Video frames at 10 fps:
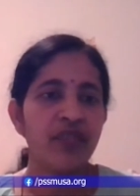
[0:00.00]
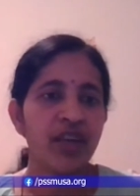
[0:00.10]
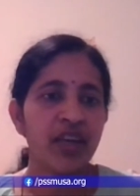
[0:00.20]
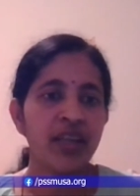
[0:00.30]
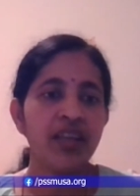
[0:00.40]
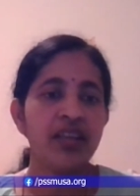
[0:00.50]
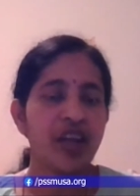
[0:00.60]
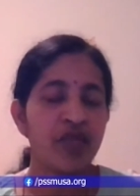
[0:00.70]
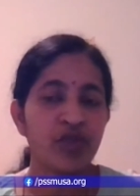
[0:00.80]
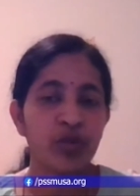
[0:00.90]
very
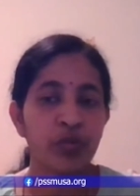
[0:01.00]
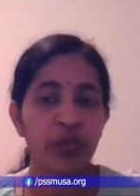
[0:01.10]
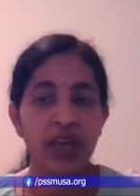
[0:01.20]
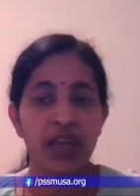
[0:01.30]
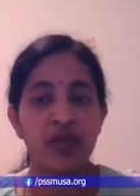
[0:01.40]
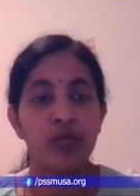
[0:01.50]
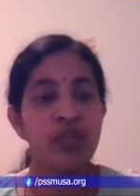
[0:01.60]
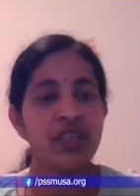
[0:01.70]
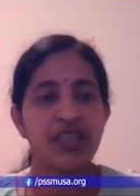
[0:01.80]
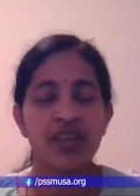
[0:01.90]
tough to pick
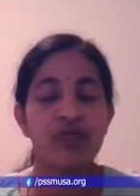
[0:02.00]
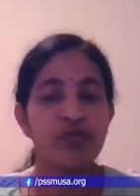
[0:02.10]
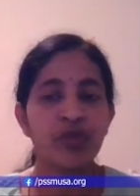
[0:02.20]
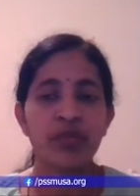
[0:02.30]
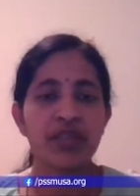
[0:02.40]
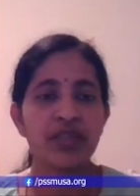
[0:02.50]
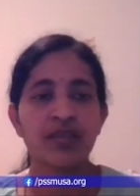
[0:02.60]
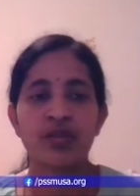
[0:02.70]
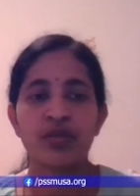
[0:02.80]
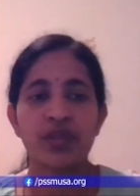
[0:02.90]
which
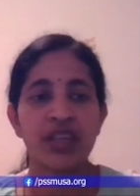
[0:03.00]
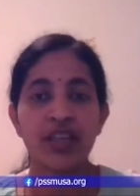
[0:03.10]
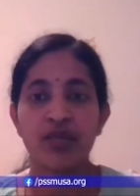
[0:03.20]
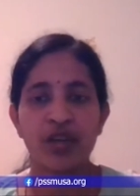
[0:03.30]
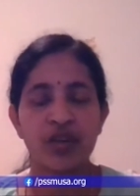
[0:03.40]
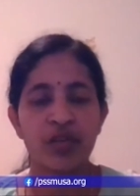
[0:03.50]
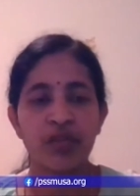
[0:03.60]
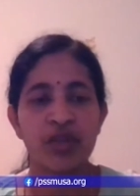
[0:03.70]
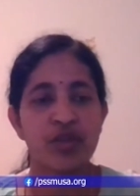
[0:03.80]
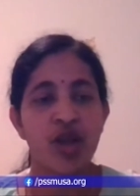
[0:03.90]
affirmations to really work on,
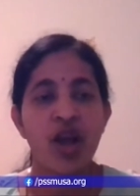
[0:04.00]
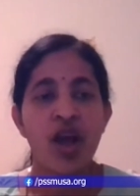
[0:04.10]
because